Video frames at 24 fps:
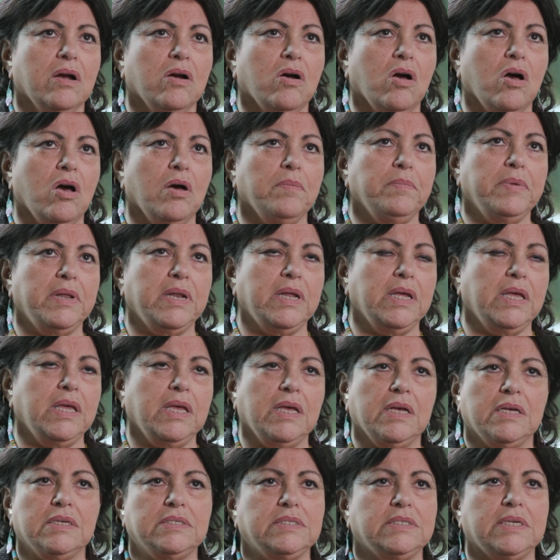call me to
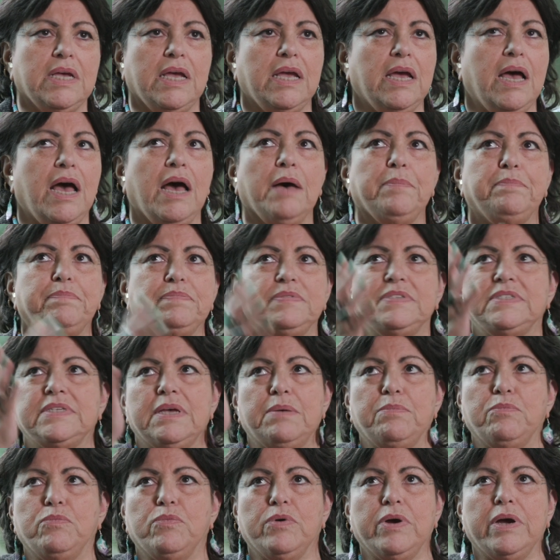heal, say up
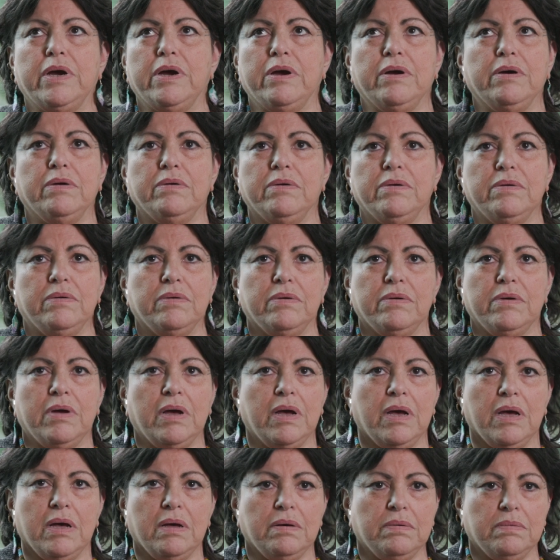somewhere,
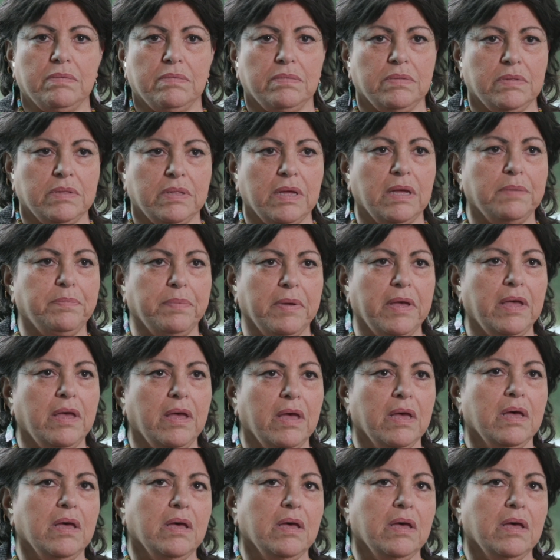they pay.